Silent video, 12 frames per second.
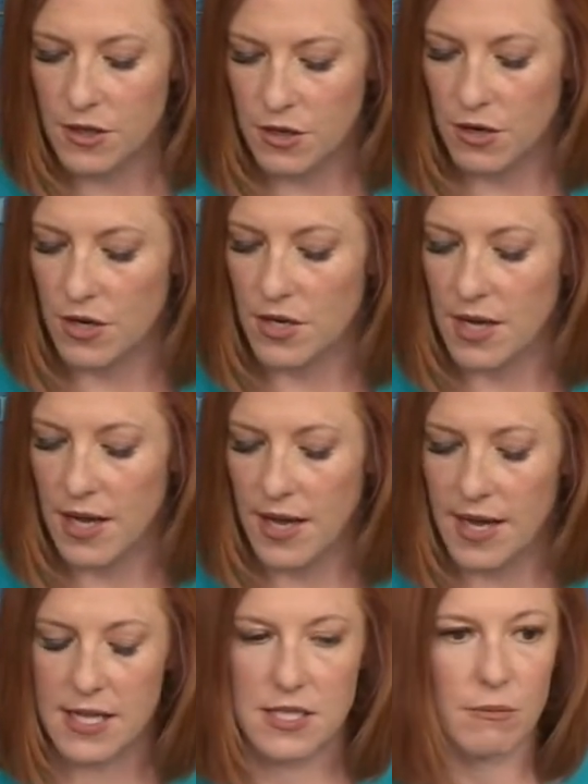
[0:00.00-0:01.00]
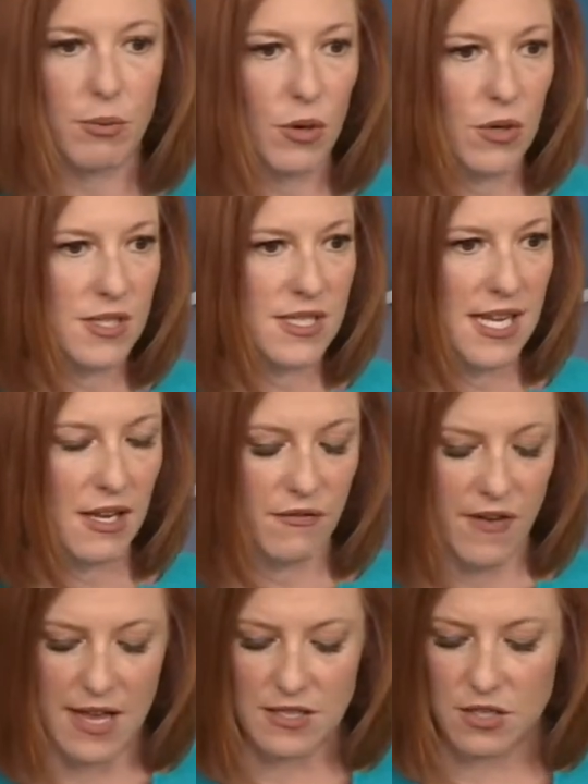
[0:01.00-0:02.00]
Third, it's important to take
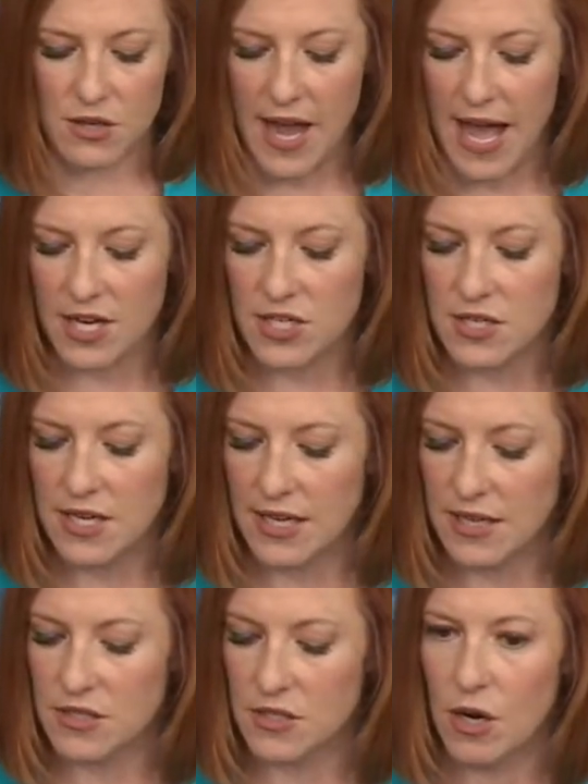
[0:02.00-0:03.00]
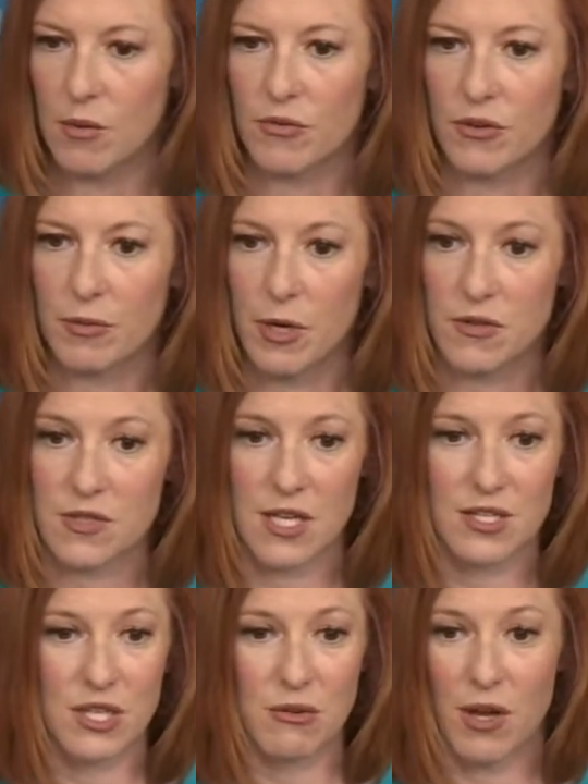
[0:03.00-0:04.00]
faster action against harmful posts.
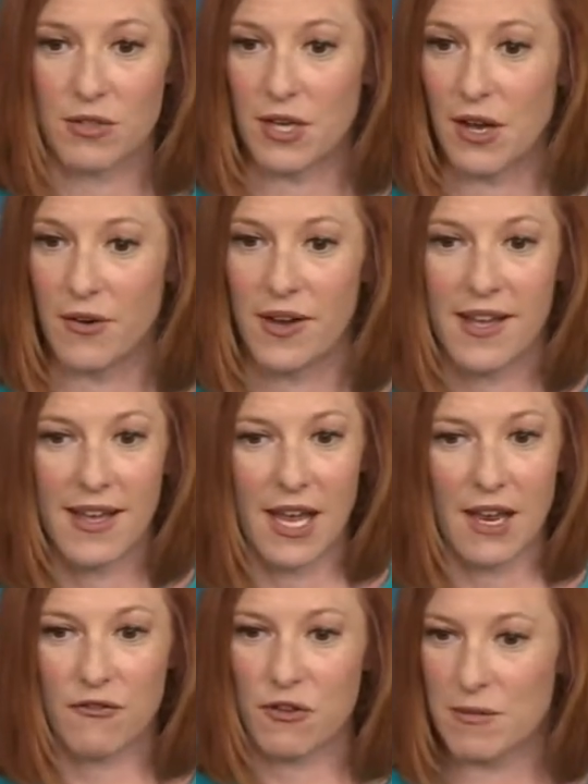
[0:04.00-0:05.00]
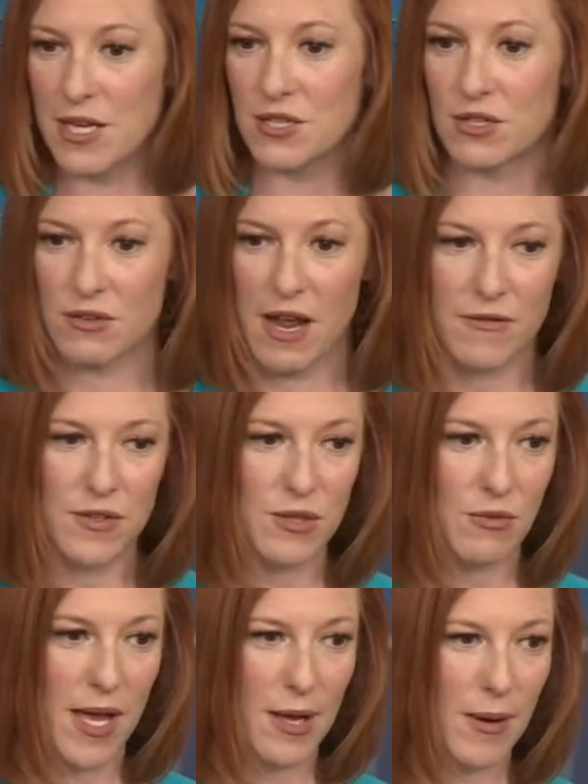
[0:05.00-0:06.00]
As you all know, information travels
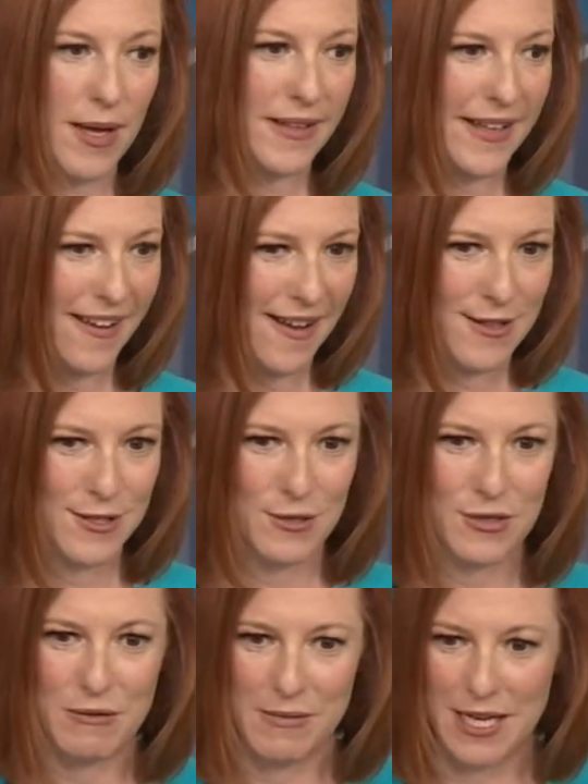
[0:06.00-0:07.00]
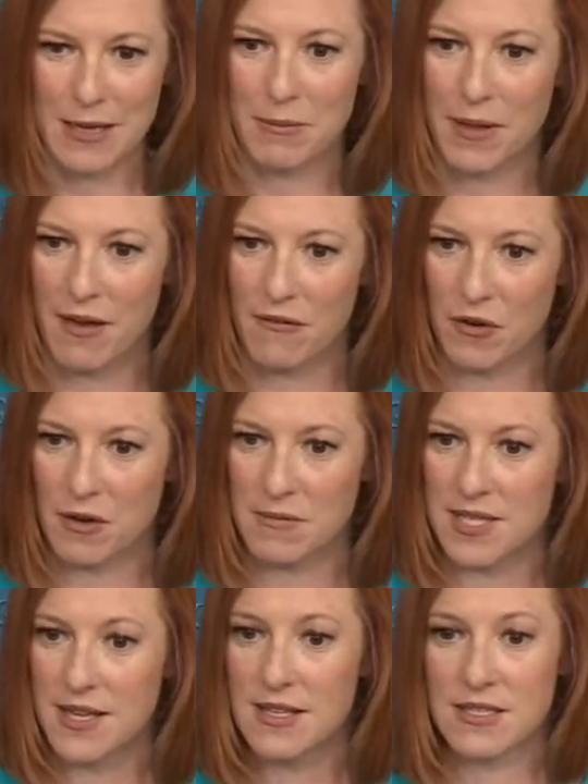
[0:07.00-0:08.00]
quite quickly on social media
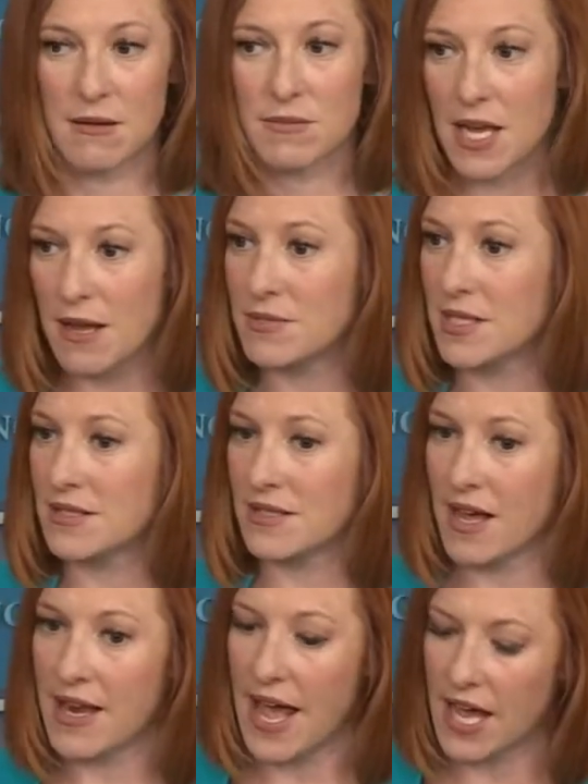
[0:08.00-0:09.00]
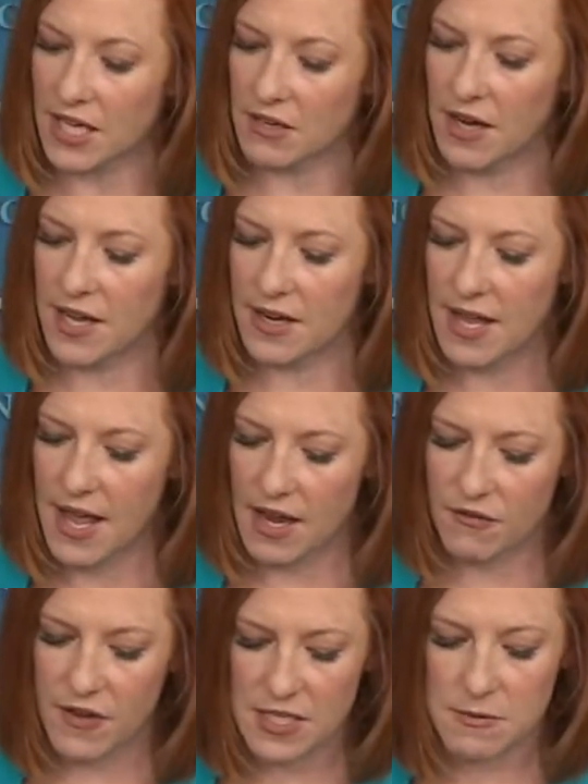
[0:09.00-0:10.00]
platforms. Sometimes it's not accurate,
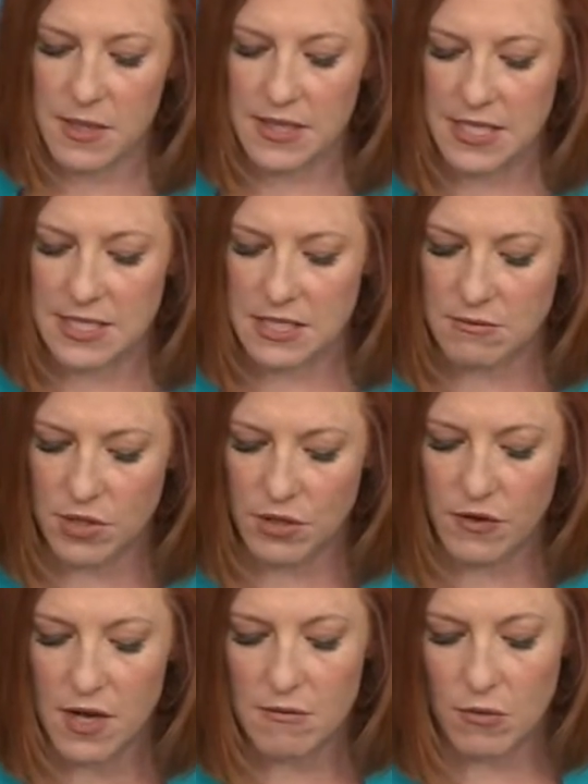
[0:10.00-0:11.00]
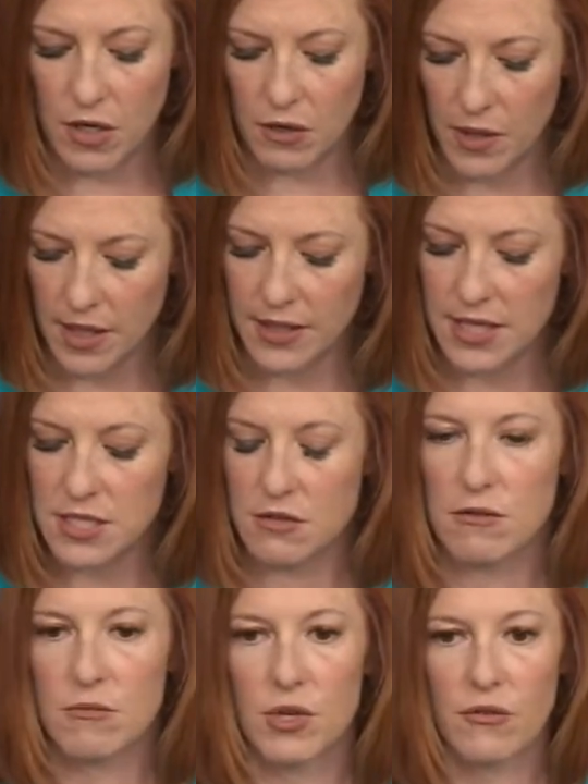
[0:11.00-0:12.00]
and Facebook needs to move more quickly
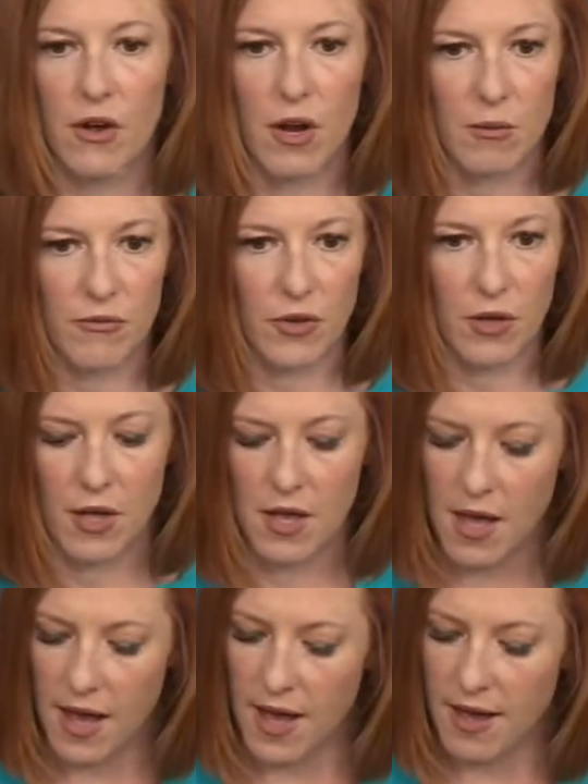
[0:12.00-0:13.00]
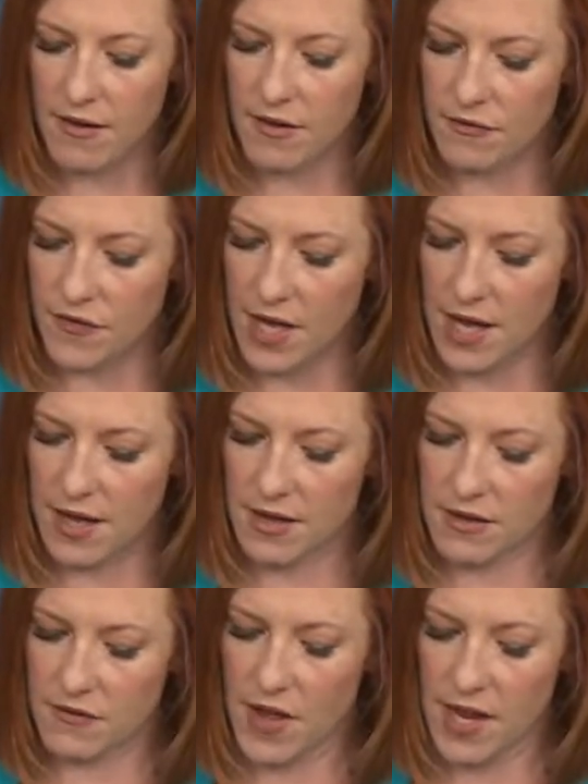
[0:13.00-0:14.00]
to remove harmful,
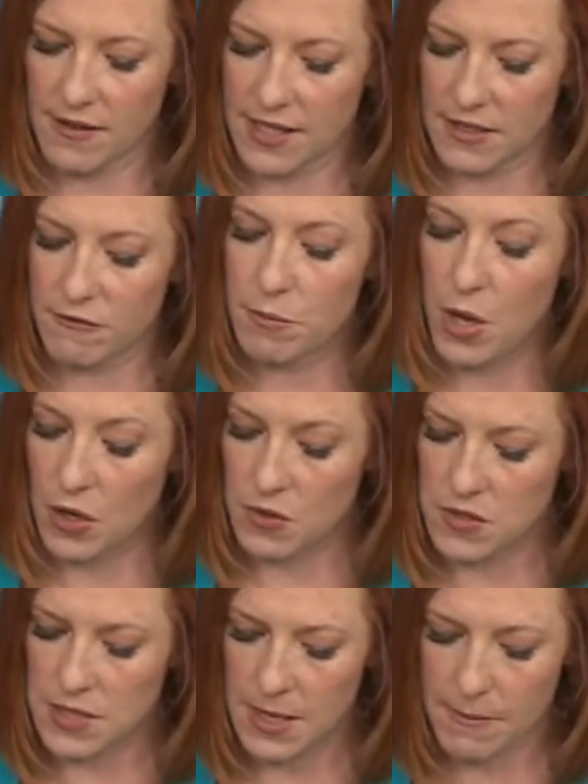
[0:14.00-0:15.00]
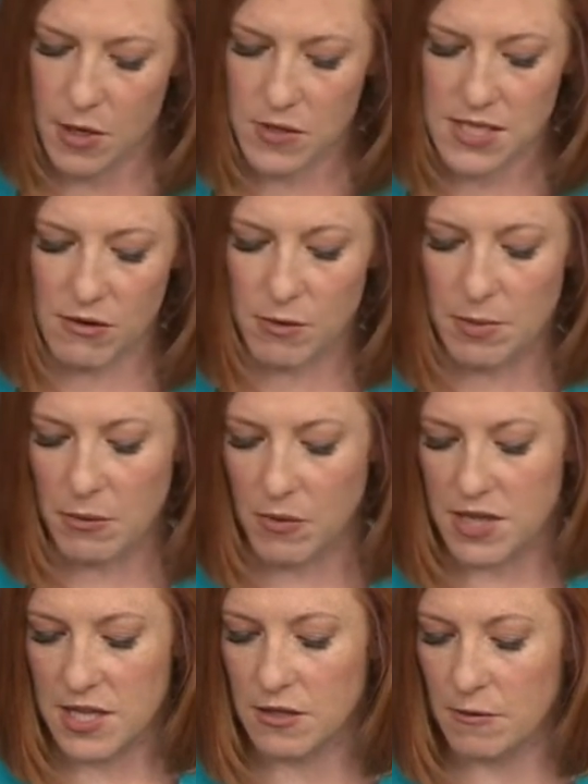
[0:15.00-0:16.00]
violative posts. Posts that will be
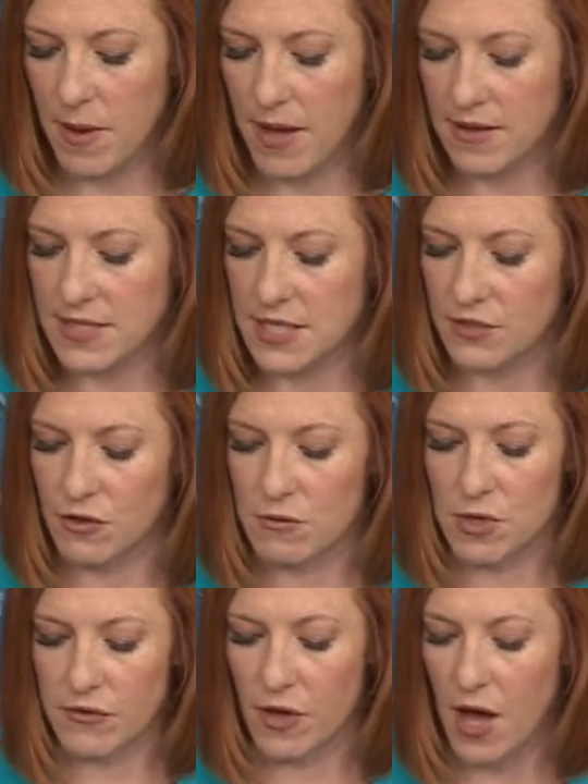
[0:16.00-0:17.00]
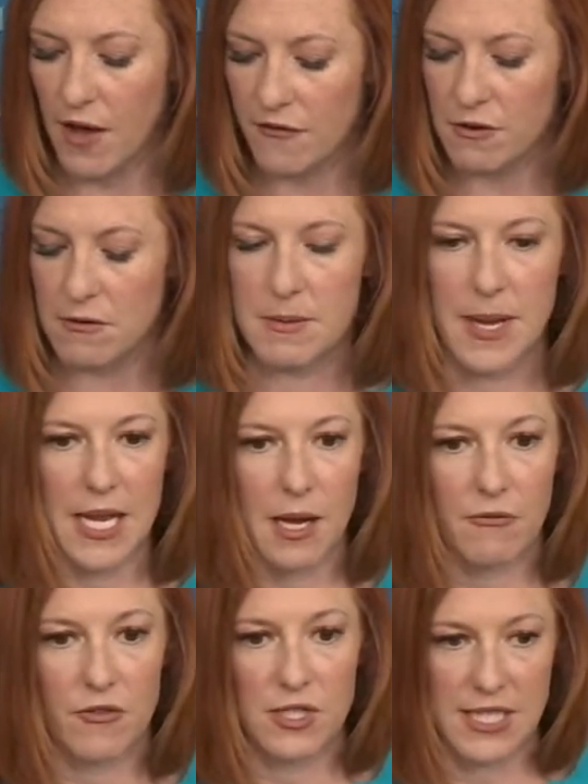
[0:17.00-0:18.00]
within their policies for removal often remain
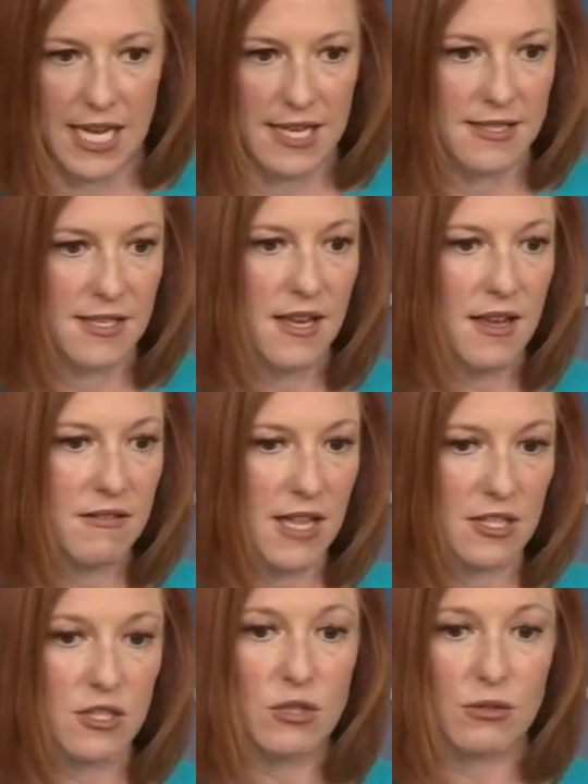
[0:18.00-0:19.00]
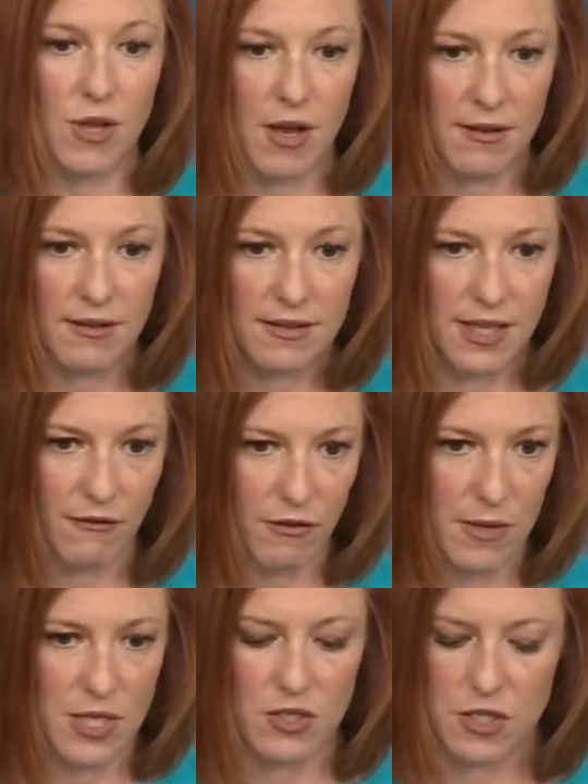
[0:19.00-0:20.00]
up for days. That's too long. The
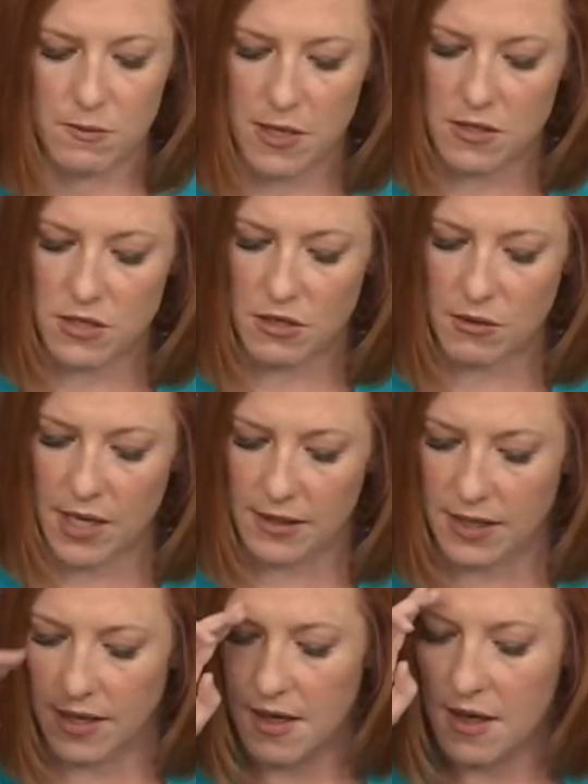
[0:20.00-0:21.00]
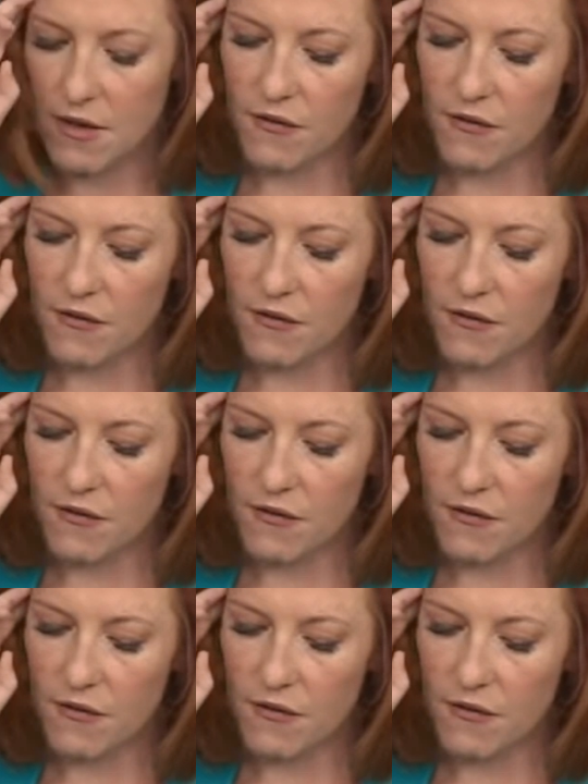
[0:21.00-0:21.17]
information spreads too quickly.